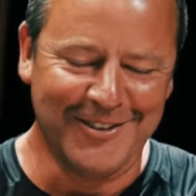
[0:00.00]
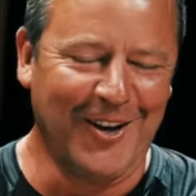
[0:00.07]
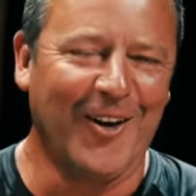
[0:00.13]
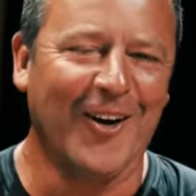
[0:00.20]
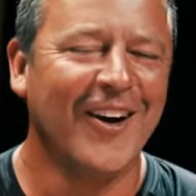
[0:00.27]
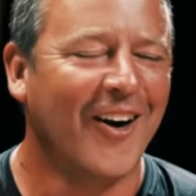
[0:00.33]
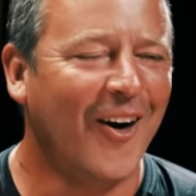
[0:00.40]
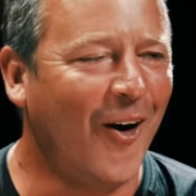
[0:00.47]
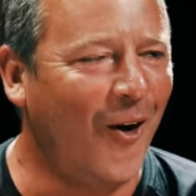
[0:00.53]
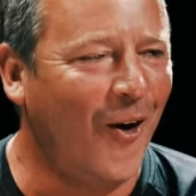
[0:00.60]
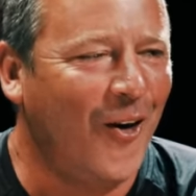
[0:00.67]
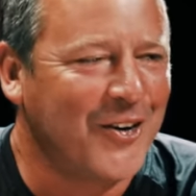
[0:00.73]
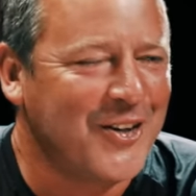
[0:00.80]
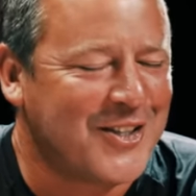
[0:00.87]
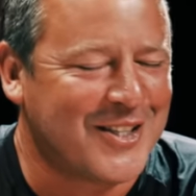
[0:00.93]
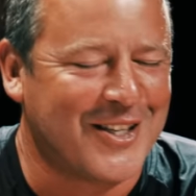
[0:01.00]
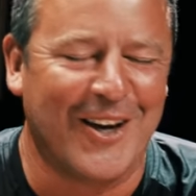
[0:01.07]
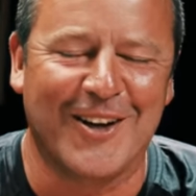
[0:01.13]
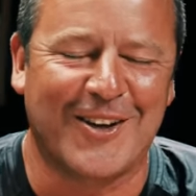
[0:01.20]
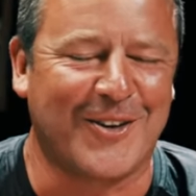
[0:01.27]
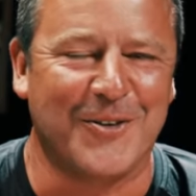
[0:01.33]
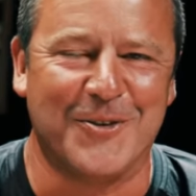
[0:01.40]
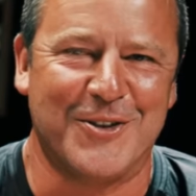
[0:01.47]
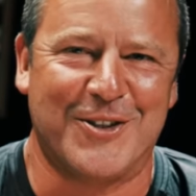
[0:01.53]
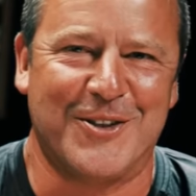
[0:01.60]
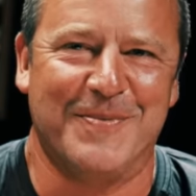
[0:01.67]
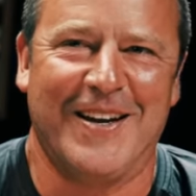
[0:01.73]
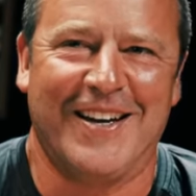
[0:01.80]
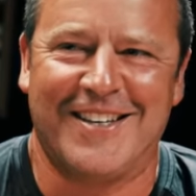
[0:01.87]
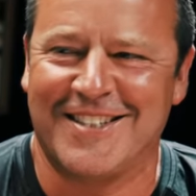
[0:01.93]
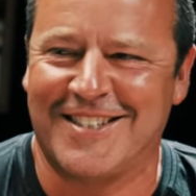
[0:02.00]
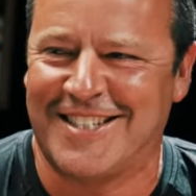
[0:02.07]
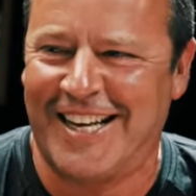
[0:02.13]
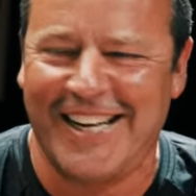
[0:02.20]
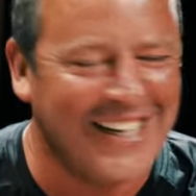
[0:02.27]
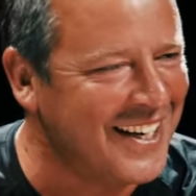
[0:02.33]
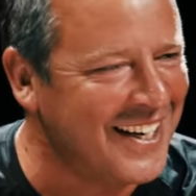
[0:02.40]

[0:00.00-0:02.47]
Yeah. Odd circles you mix in.